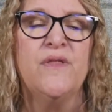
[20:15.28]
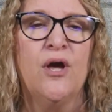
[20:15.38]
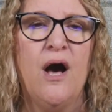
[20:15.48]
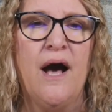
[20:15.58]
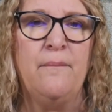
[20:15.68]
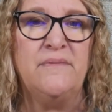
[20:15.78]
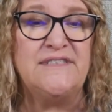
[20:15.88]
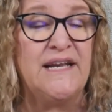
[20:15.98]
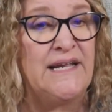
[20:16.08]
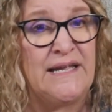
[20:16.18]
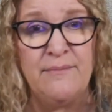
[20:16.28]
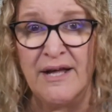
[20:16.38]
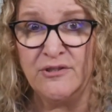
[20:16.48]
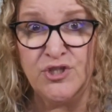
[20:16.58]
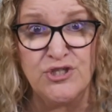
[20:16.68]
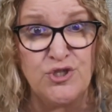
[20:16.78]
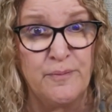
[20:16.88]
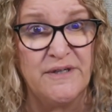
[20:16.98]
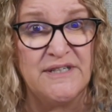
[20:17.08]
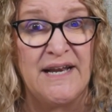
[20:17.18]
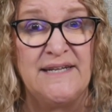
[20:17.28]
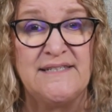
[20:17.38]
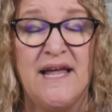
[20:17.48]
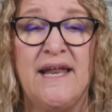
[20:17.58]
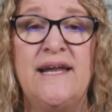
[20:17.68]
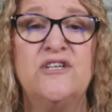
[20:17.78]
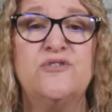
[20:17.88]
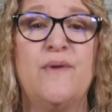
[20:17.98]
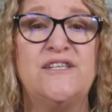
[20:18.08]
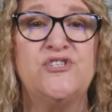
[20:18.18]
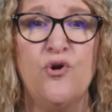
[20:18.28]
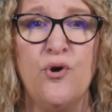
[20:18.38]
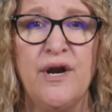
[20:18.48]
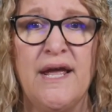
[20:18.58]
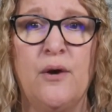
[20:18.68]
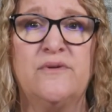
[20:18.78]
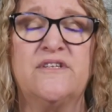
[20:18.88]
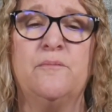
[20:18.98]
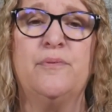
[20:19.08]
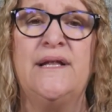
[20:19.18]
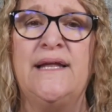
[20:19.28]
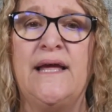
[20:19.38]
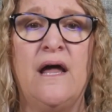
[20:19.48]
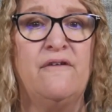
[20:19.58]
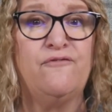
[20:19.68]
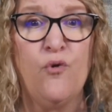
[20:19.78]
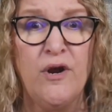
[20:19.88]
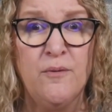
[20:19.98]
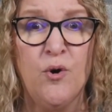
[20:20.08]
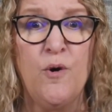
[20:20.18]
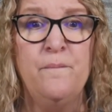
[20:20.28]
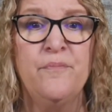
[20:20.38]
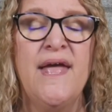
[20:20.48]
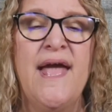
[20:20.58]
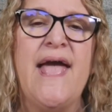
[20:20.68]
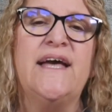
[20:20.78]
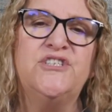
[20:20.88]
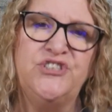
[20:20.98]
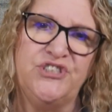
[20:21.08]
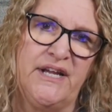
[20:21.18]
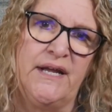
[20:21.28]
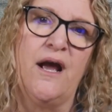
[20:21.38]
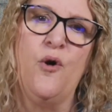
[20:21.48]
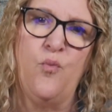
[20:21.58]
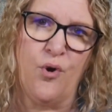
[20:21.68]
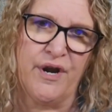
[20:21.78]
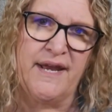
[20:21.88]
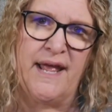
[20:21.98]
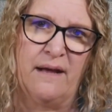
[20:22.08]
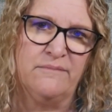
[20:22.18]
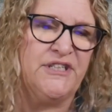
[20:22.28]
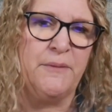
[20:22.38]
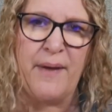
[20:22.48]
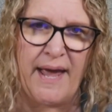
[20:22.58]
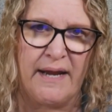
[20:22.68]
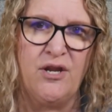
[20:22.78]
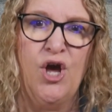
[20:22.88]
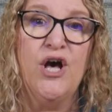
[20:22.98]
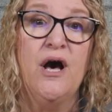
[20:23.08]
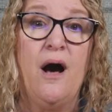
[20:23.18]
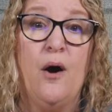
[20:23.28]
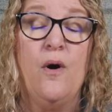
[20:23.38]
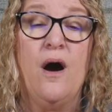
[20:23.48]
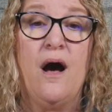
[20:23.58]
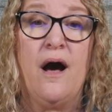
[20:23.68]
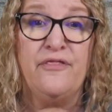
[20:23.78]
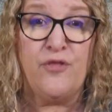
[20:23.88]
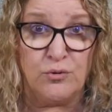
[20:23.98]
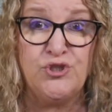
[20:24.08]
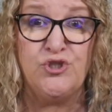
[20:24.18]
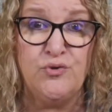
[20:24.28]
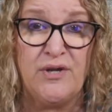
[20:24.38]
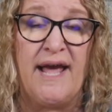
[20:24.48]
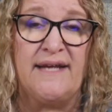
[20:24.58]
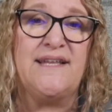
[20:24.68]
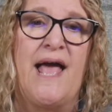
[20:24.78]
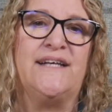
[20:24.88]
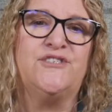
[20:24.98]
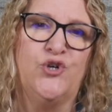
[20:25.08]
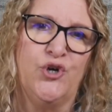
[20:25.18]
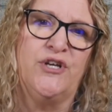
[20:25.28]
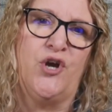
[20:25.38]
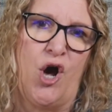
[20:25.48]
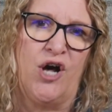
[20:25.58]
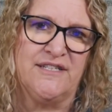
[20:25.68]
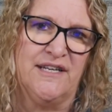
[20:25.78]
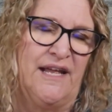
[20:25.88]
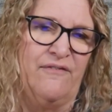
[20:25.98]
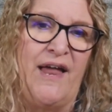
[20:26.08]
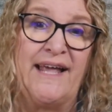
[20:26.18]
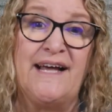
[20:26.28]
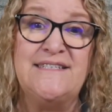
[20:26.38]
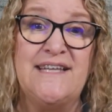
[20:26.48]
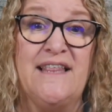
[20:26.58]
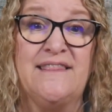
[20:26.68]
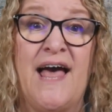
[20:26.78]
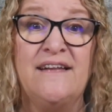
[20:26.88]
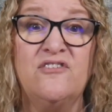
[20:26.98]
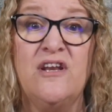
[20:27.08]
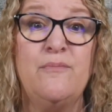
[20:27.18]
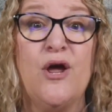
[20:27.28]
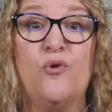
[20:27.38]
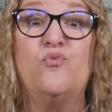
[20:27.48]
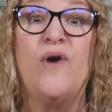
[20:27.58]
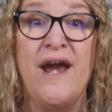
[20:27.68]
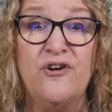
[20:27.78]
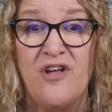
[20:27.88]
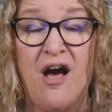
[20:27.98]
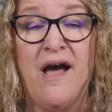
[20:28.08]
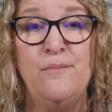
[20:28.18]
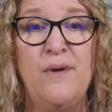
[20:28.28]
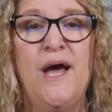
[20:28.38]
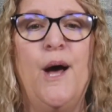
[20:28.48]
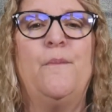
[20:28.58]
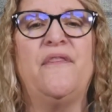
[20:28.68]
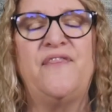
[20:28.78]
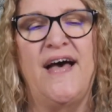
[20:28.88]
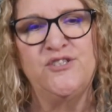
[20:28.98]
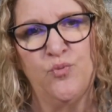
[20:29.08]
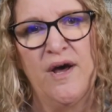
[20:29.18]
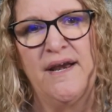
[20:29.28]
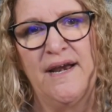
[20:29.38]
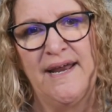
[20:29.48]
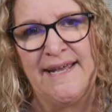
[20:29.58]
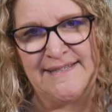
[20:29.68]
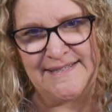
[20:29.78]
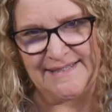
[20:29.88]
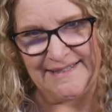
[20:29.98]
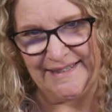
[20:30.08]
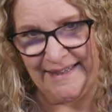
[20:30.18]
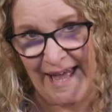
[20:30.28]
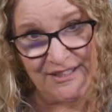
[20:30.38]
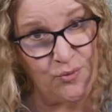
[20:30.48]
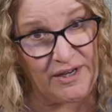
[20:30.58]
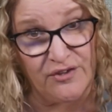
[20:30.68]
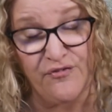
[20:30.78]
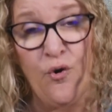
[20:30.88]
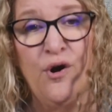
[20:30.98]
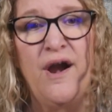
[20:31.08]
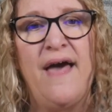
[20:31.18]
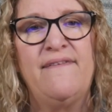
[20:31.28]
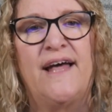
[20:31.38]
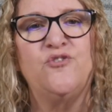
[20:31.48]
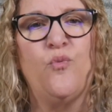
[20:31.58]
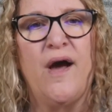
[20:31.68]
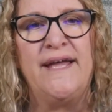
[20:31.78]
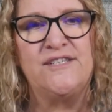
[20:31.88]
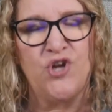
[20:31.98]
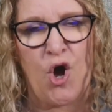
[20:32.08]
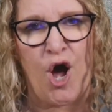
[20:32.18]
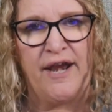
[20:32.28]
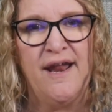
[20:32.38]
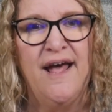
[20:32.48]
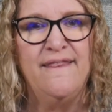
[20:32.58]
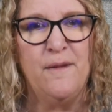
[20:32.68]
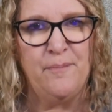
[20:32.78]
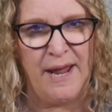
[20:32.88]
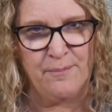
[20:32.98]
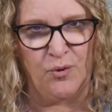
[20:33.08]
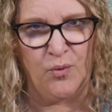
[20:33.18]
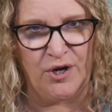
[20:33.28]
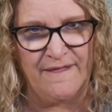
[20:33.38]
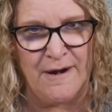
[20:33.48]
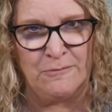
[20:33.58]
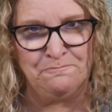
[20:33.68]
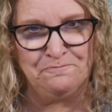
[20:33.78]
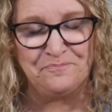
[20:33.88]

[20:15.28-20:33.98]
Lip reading: sent an email to the superintendent, said, here's my story. It was completely unavoidable, and she paid those 2 days as good cause leave. Like I say, that's going to be a rare time, but that's what it's for, and that's why it's on the paperwork there.